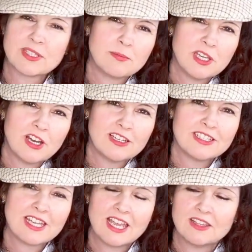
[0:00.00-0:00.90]

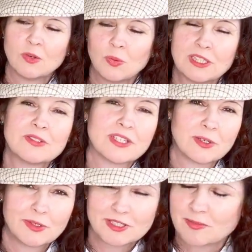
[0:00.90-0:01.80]
Beyond, and The Willows at
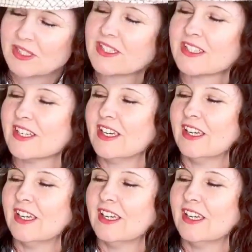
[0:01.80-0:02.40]
Christmas,